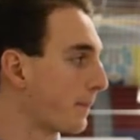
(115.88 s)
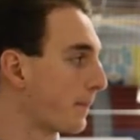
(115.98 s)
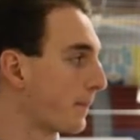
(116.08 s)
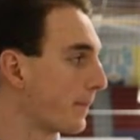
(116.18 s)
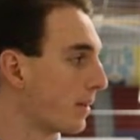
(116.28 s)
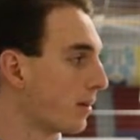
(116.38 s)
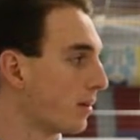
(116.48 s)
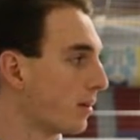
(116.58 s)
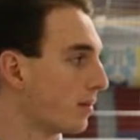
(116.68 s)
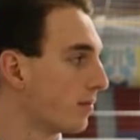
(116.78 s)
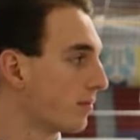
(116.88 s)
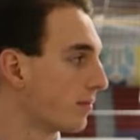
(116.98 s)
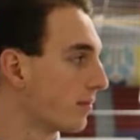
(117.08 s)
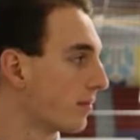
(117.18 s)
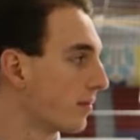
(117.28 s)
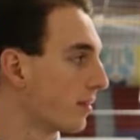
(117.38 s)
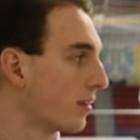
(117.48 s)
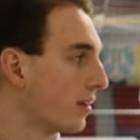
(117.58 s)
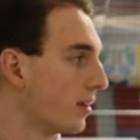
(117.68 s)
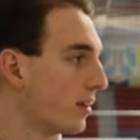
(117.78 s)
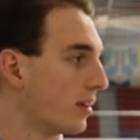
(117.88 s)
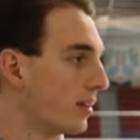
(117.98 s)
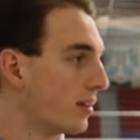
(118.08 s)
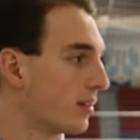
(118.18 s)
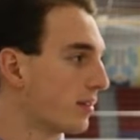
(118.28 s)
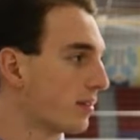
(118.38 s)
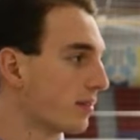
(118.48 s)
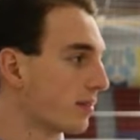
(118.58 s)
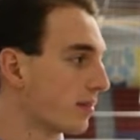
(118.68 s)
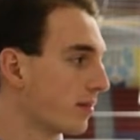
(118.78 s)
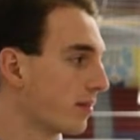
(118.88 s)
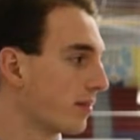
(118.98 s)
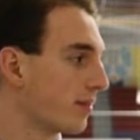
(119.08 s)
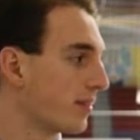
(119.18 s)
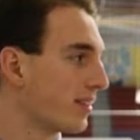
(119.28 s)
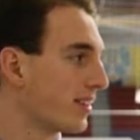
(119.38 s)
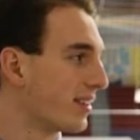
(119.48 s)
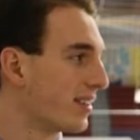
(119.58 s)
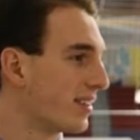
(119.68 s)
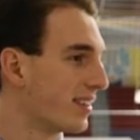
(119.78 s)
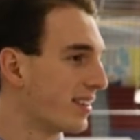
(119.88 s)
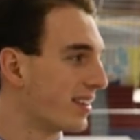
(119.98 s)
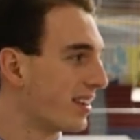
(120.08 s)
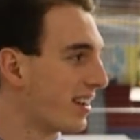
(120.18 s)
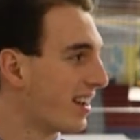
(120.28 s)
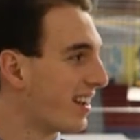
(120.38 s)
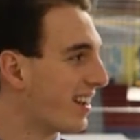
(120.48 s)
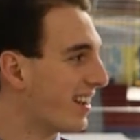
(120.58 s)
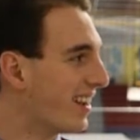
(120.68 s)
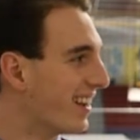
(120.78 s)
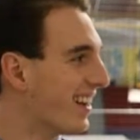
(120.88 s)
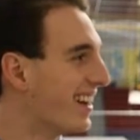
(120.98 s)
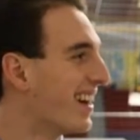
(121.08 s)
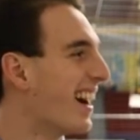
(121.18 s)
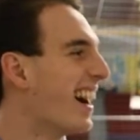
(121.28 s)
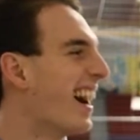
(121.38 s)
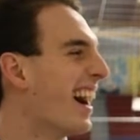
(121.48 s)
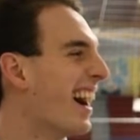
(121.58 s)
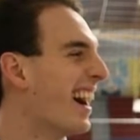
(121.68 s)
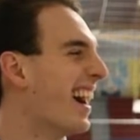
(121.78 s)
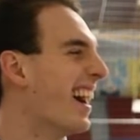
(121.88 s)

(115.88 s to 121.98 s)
(not speaking)